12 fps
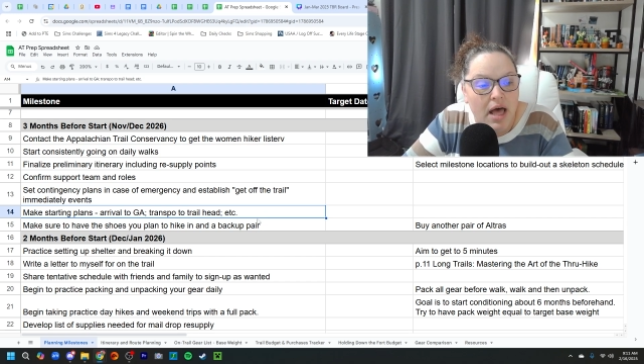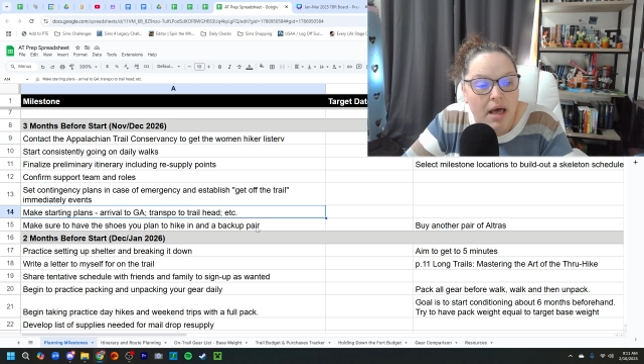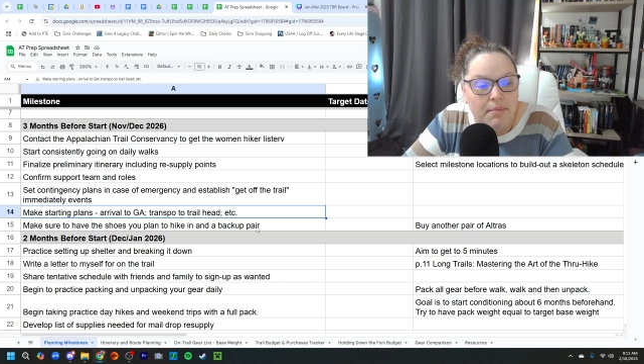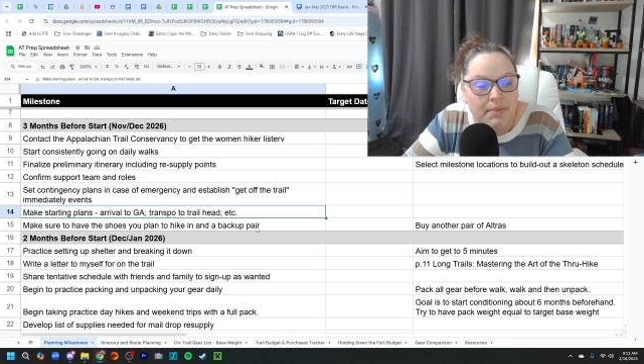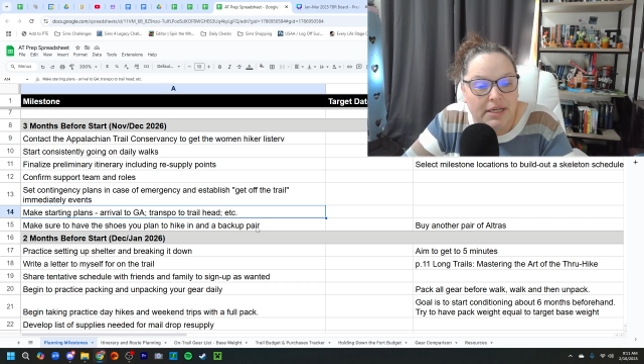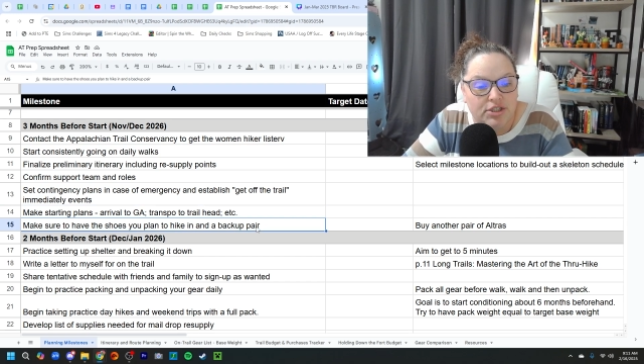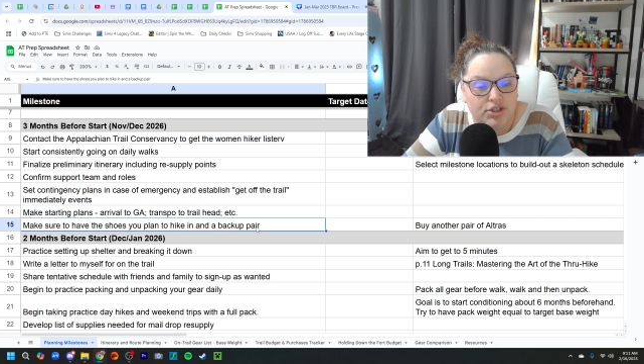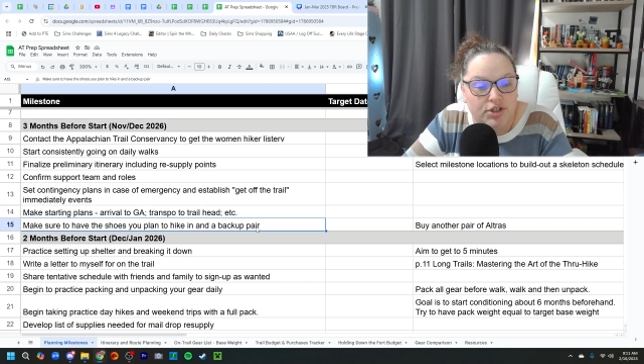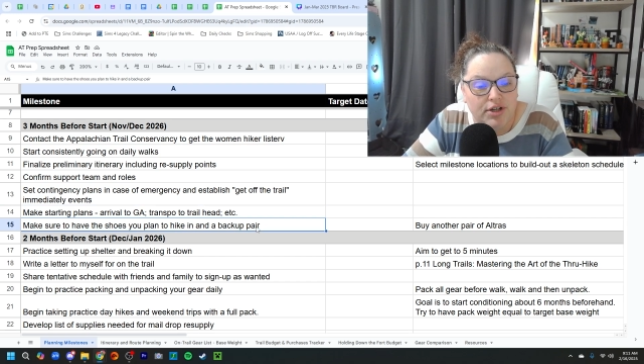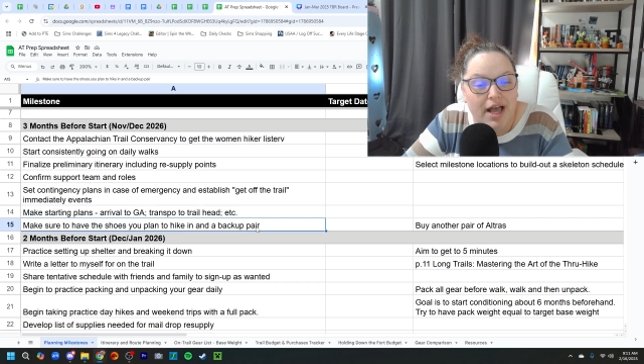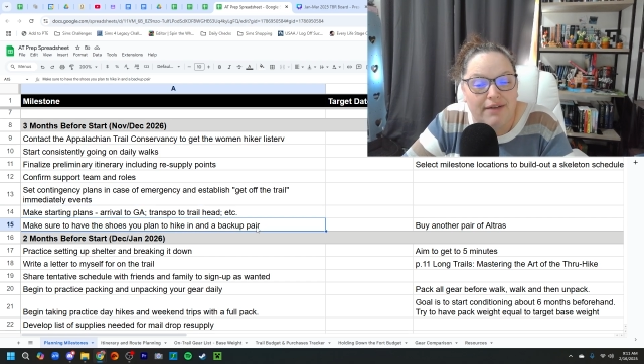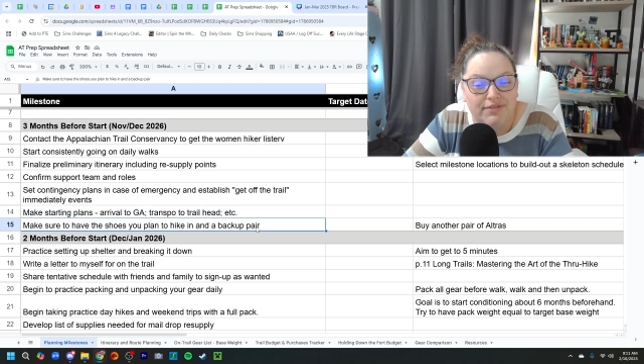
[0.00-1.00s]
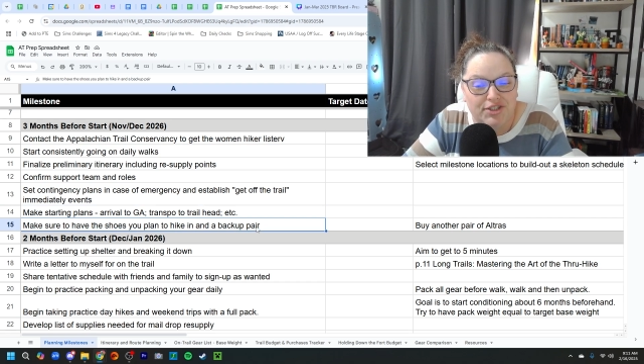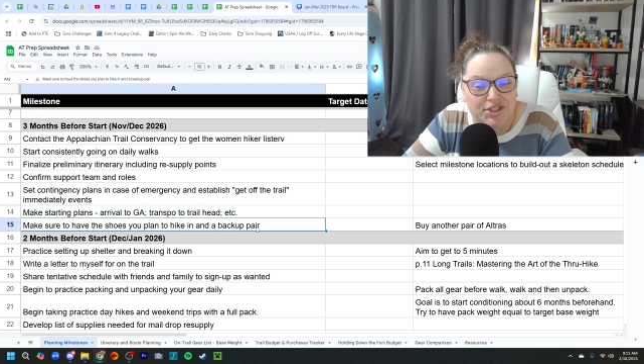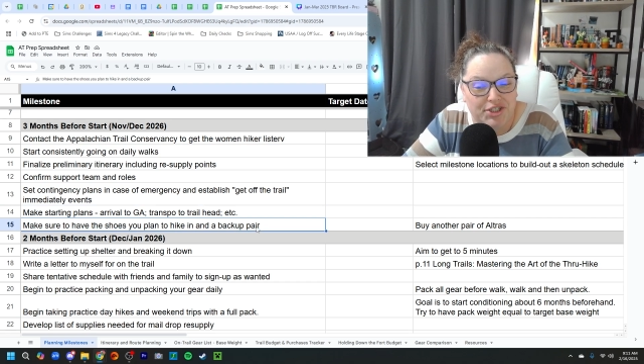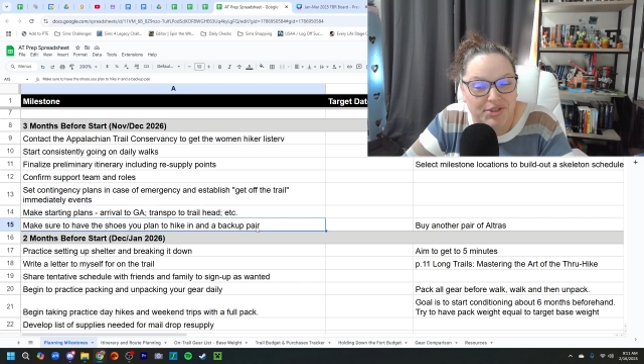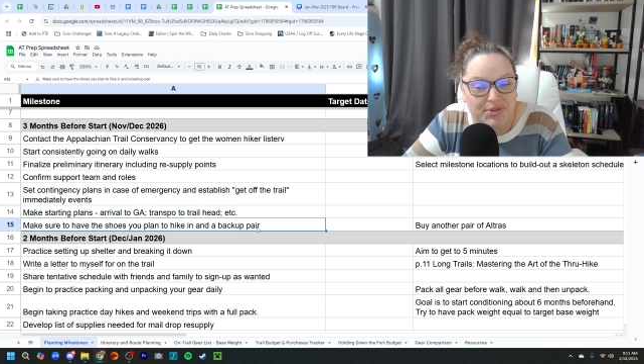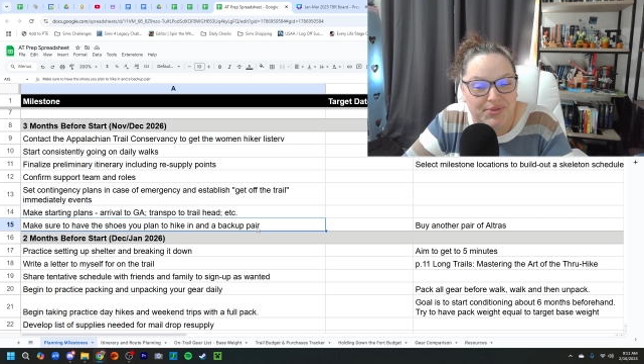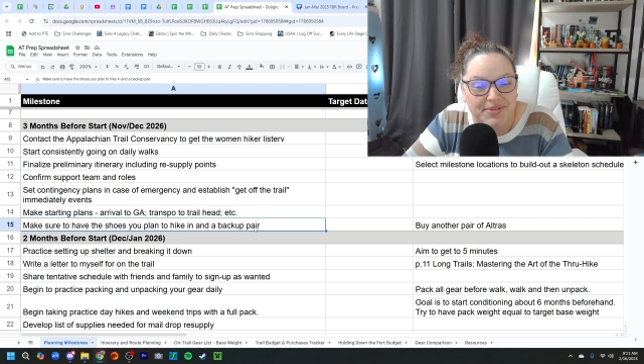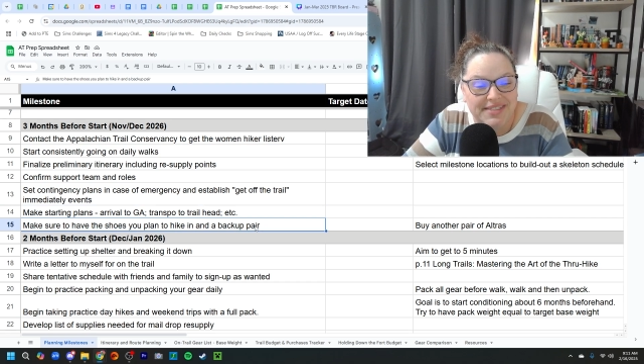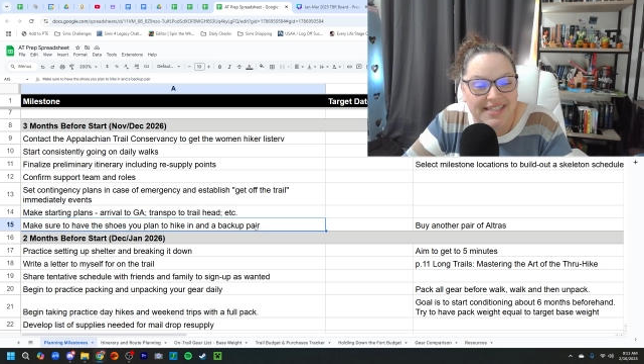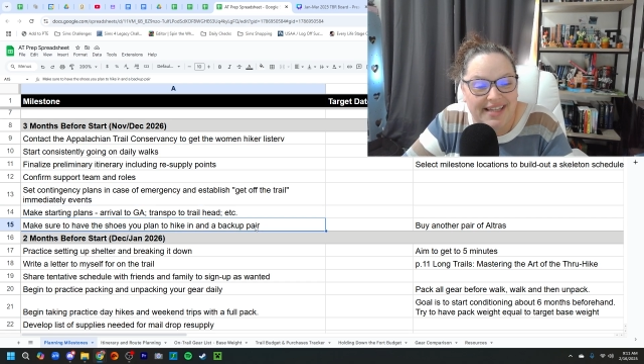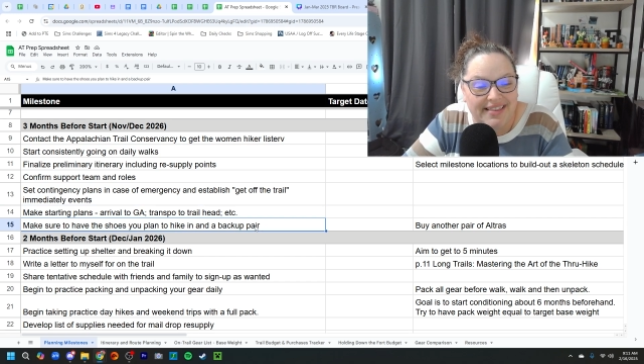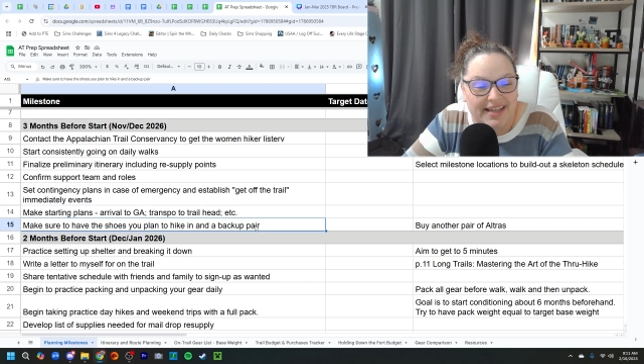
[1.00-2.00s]
Make sure have shoes
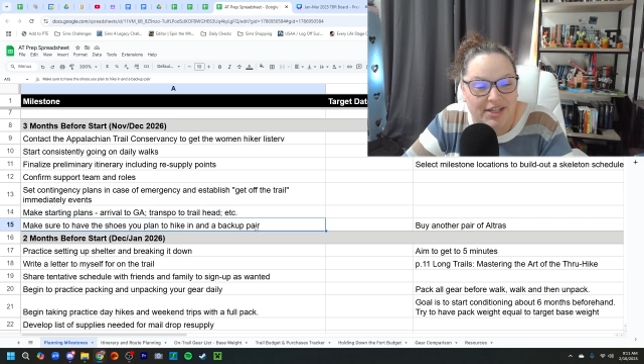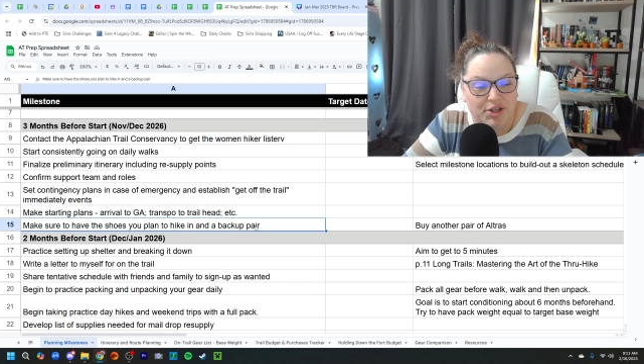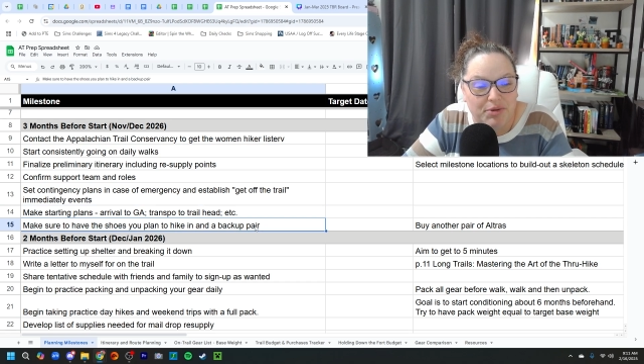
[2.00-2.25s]
that you